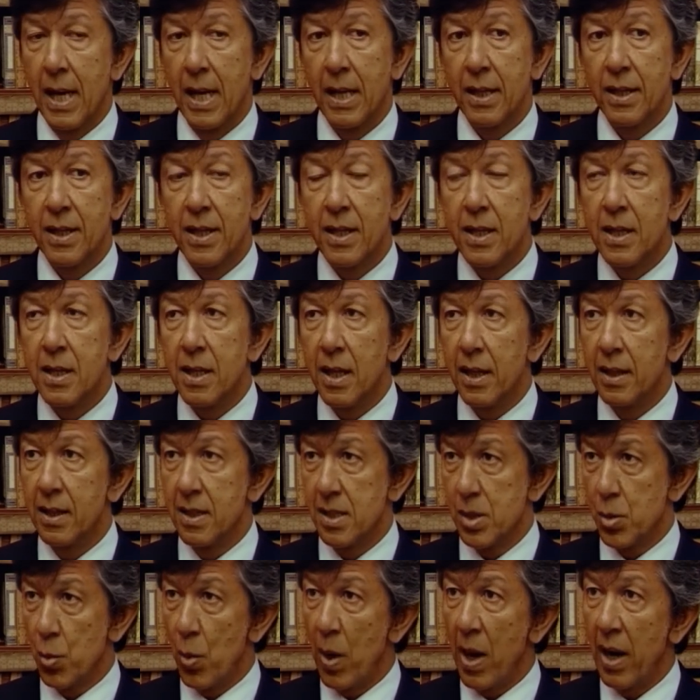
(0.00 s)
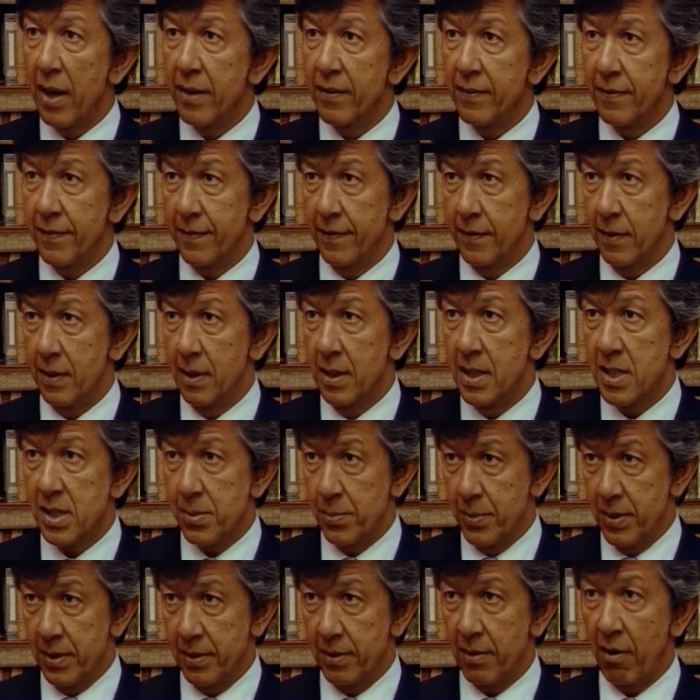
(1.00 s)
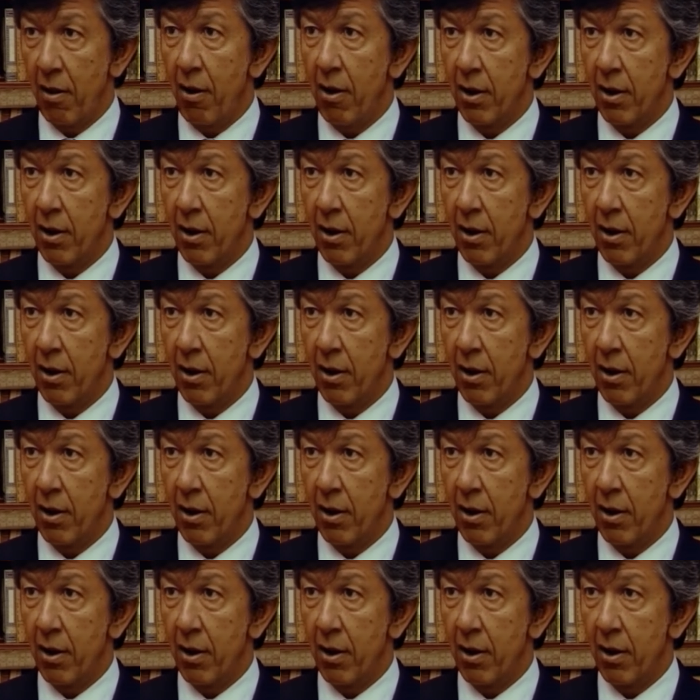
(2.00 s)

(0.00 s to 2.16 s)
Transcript: and he and his wife Lisbeth